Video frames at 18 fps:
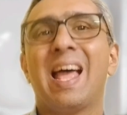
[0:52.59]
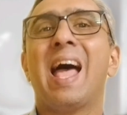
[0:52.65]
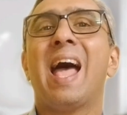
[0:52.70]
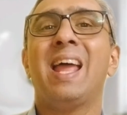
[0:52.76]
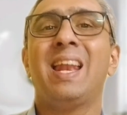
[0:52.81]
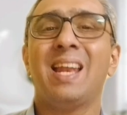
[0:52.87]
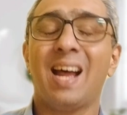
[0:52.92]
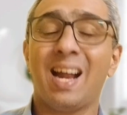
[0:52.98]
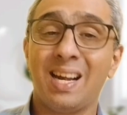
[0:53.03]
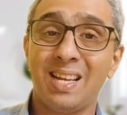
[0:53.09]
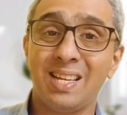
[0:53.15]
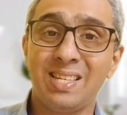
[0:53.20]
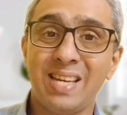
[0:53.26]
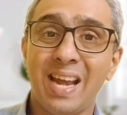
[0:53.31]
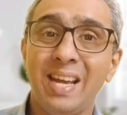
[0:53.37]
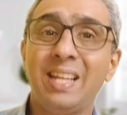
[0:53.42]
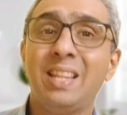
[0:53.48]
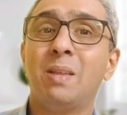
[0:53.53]
And
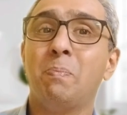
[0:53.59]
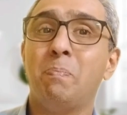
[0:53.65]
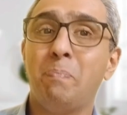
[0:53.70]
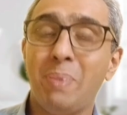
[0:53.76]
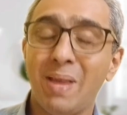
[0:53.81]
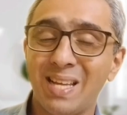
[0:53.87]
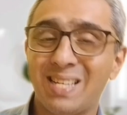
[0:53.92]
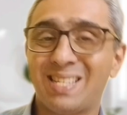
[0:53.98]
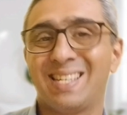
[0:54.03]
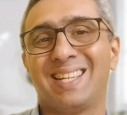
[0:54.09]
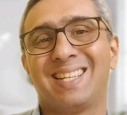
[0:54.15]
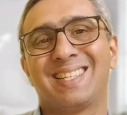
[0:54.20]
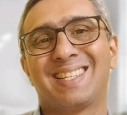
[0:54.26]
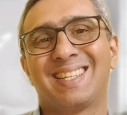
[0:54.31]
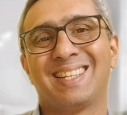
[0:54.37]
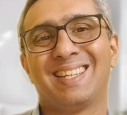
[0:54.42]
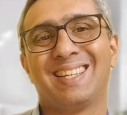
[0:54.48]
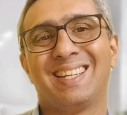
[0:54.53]
understanding the
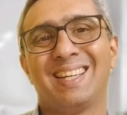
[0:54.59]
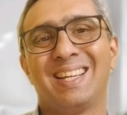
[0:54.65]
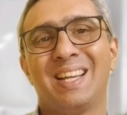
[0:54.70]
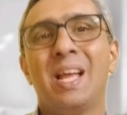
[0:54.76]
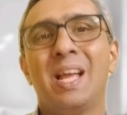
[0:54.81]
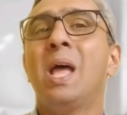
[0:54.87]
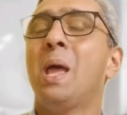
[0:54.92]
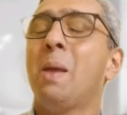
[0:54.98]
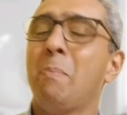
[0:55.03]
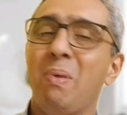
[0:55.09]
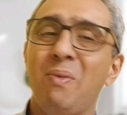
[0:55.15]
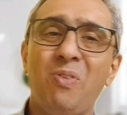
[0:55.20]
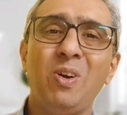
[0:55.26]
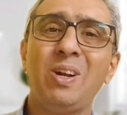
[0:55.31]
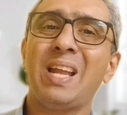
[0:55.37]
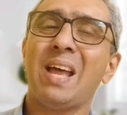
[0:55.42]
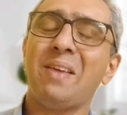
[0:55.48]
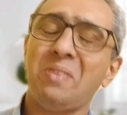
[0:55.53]
basics.
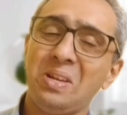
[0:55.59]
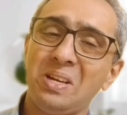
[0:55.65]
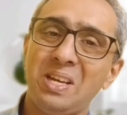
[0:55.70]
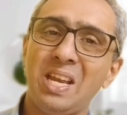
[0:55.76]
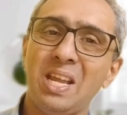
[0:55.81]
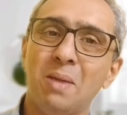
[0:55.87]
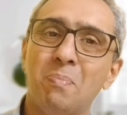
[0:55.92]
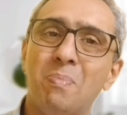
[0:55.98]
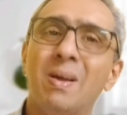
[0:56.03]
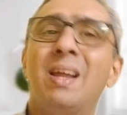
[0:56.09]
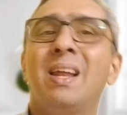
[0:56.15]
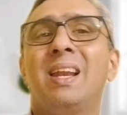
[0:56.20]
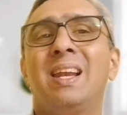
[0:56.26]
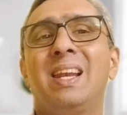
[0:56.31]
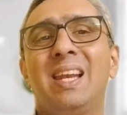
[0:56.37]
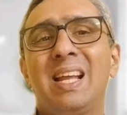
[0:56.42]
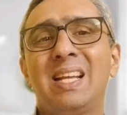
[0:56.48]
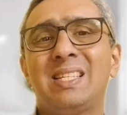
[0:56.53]
Before diving deep,
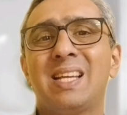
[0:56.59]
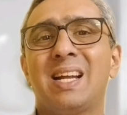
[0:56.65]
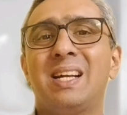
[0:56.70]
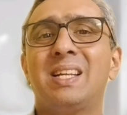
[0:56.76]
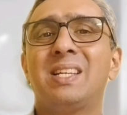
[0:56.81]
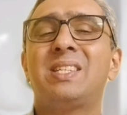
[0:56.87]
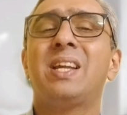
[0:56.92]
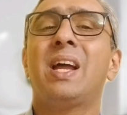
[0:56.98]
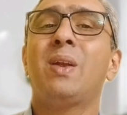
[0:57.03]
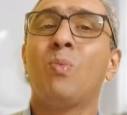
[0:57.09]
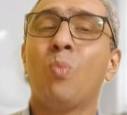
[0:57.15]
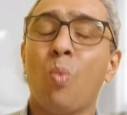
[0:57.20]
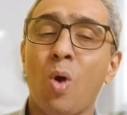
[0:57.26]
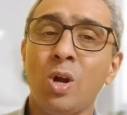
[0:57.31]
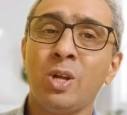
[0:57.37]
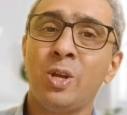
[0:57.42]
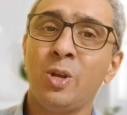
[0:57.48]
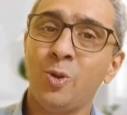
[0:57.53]
let's understand
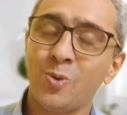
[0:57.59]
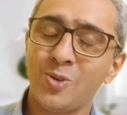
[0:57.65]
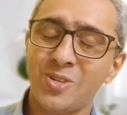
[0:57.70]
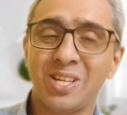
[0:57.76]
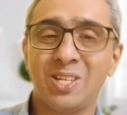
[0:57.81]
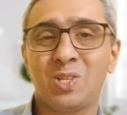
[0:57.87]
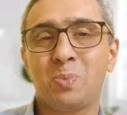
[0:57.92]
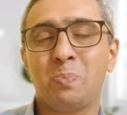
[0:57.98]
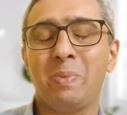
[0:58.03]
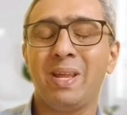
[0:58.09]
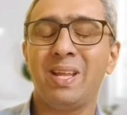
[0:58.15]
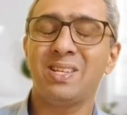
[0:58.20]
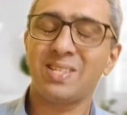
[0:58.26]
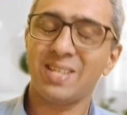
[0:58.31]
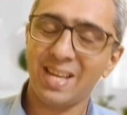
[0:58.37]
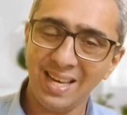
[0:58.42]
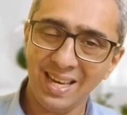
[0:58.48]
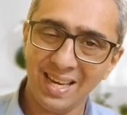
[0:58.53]
what nuisance
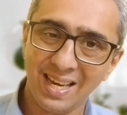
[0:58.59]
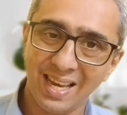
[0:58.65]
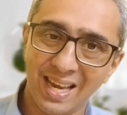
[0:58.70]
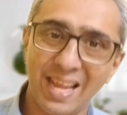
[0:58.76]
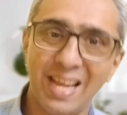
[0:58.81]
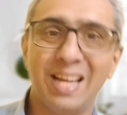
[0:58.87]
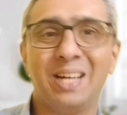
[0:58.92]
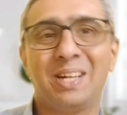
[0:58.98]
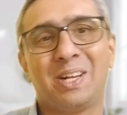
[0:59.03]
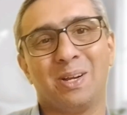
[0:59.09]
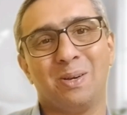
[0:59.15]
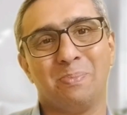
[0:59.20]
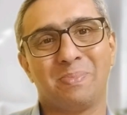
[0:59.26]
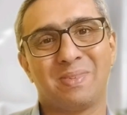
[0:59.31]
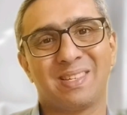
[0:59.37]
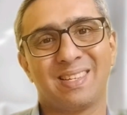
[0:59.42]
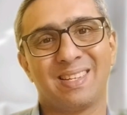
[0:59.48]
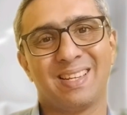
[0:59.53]
means in legal
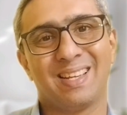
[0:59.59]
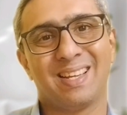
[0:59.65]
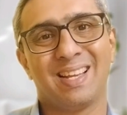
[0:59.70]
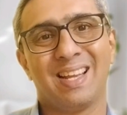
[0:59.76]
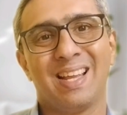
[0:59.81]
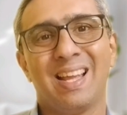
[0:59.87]
terms.